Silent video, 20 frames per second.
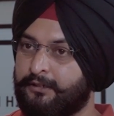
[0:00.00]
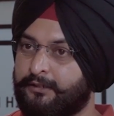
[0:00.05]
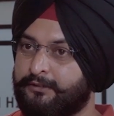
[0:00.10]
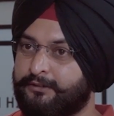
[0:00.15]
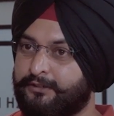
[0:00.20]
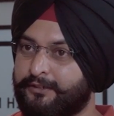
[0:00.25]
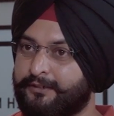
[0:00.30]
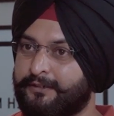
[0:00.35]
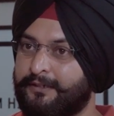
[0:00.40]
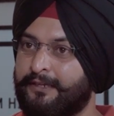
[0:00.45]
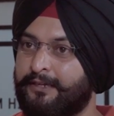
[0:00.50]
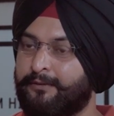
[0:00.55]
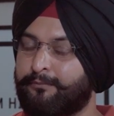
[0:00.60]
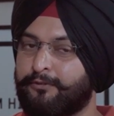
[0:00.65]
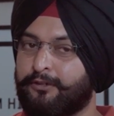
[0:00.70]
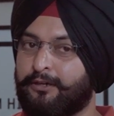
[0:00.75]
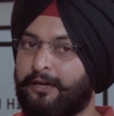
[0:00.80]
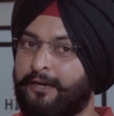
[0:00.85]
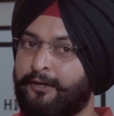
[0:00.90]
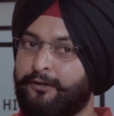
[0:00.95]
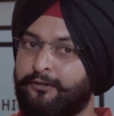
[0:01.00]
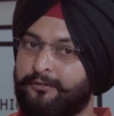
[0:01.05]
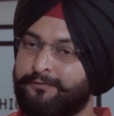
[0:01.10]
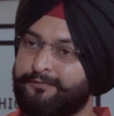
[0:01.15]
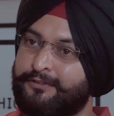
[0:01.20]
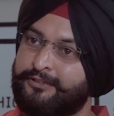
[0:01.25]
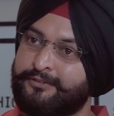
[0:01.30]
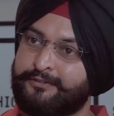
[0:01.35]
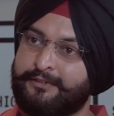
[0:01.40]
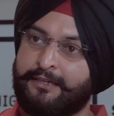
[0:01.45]
They claimed end of
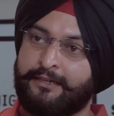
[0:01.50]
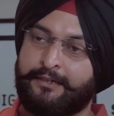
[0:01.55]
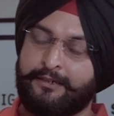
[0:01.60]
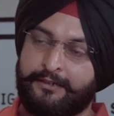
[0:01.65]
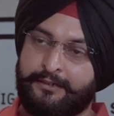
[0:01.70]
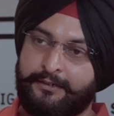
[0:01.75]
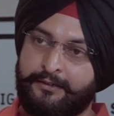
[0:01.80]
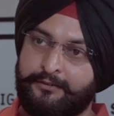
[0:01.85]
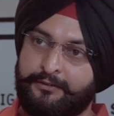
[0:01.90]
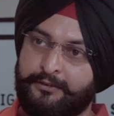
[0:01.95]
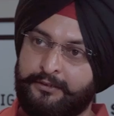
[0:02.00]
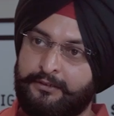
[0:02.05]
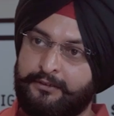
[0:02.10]
this decade,